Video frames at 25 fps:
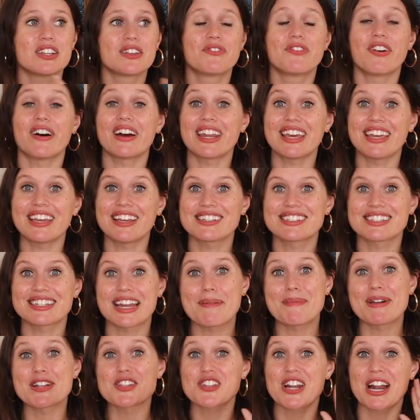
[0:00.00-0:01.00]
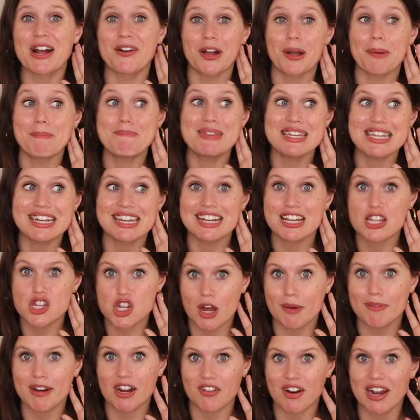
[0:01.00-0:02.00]
funny. Did I mention how comedic
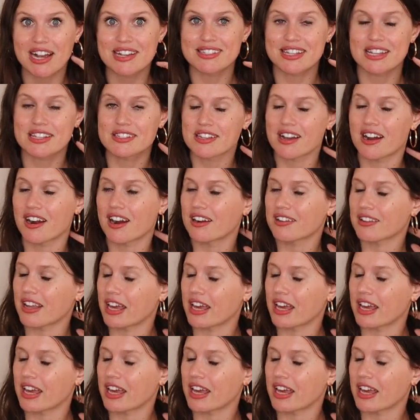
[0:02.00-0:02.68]
Gemini risings are?